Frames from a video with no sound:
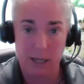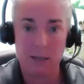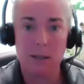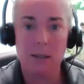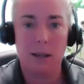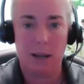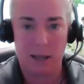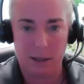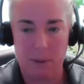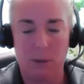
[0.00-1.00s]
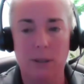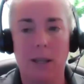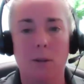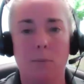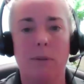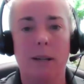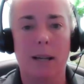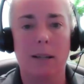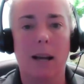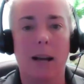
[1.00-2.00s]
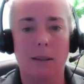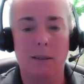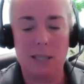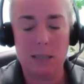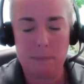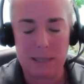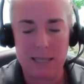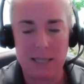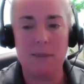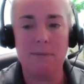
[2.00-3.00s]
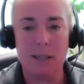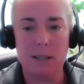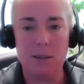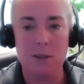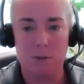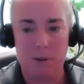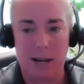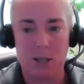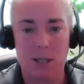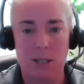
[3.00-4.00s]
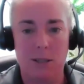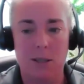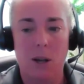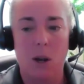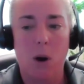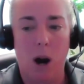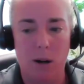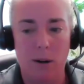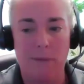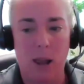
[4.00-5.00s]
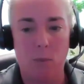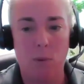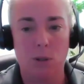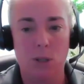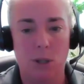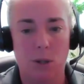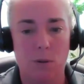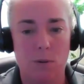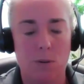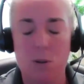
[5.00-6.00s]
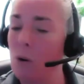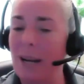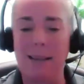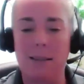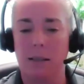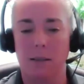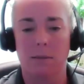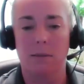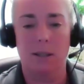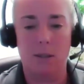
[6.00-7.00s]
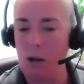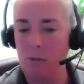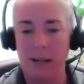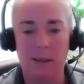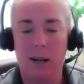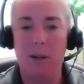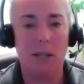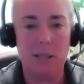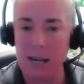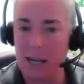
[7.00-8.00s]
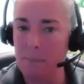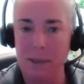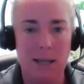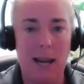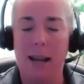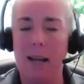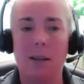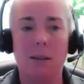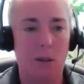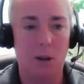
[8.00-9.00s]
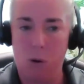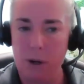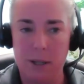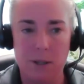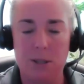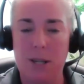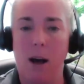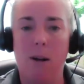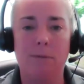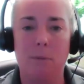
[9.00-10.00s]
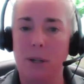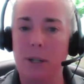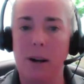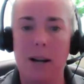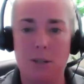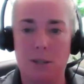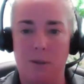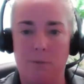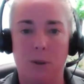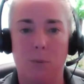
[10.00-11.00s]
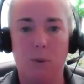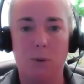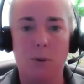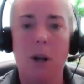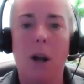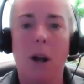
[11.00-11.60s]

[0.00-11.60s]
in and the building that you're moving in. And specific directions are available to you. It's no guessing. It's all right there. You can take a peek at it, orient yourself, familiarize yourself with the route